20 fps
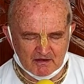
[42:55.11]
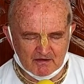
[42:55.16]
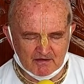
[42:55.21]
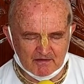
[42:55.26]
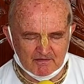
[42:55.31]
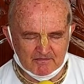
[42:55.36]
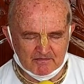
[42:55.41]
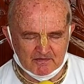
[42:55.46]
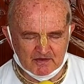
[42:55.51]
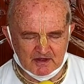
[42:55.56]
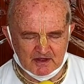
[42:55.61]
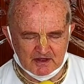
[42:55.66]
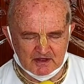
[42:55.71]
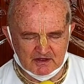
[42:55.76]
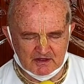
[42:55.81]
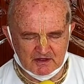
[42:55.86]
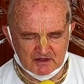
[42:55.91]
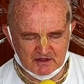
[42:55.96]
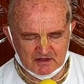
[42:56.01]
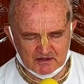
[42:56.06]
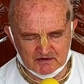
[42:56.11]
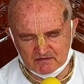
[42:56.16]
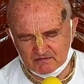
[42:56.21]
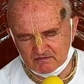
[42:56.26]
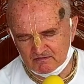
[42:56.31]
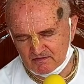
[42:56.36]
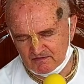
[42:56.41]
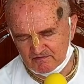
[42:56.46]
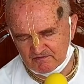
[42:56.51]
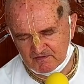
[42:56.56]
in the
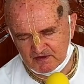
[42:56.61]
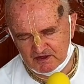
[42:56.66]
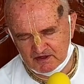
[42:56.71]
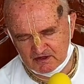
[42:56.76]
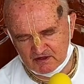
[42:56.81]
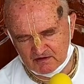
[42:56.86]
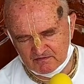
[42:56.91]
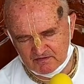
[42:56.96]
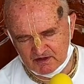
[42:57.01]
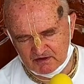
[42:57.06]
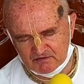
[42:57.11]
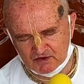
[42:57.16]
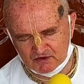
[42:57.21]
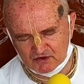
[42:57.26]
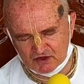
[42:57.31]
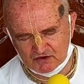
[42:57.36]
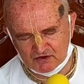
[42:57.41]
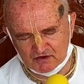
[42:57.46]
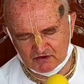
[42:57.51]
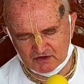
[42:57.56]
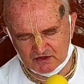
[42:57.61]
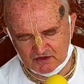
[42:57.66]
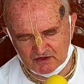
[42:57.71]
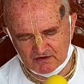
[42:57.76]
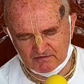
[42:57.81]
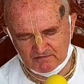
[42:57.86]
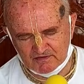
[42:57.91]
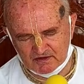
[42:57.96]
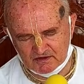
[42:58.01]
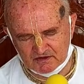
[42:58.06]
field of devotional
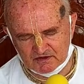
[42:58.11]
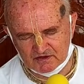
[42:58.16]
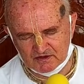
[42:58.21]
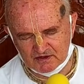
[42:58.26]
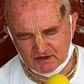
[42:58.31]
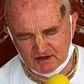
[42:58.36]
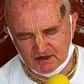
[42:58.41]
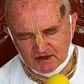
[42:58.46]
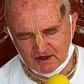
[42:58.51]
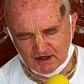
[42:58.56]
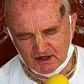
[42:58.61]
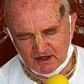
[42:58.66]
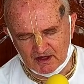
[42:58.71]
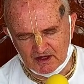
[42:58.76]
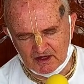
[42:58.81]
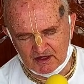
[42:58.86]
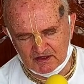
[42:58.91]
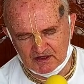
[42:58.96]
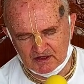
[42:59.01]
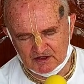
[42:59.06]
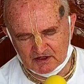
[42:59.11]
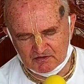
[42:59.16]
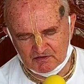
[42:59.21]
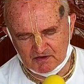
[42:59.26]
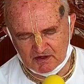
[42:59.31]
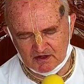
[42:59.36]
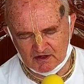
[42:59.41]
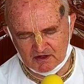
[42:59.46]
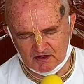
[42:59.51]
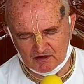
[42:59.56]
service. In this
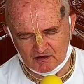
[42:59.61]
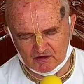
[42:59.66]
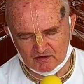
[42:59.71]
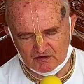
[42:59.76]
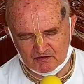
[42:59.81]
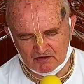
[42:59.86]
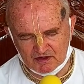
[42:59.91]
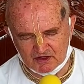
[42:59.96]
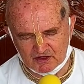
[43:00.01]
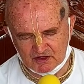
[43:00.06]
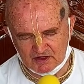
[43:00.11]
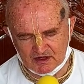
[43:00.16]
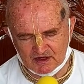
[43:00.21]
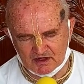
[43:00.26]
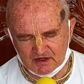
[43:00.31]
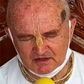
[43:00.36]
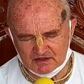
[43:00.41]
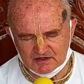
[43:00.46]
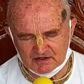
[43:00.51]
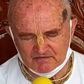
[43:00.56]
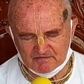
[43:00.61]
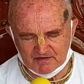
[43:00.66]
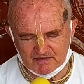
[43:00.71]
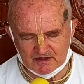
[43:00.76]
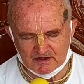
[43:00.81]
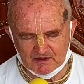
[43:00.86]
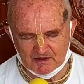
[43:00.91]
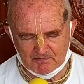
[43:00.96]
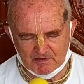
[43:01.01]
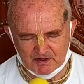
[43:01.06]
way, Lord Krishna is very
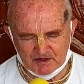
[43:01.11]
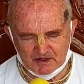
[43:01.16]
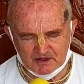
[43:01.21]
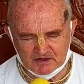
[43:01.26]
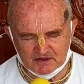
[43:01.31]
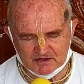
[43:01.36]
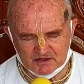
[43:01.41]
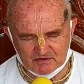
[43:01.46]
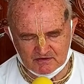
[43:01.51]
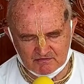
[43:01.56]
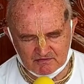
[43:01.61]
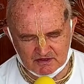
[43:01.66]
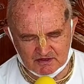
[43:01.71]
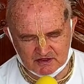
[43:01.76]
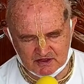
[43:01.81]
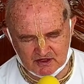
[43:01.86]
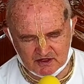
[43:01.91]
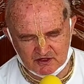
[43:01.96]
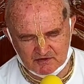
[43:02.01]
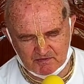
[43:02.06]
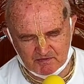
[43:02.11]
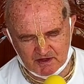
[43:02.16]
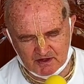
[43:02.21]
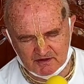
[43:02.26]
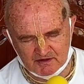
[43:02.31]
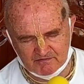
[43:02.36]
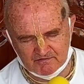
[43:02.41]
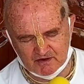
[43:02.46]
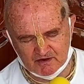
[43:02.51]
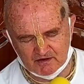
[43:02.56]
pleased with such behavior.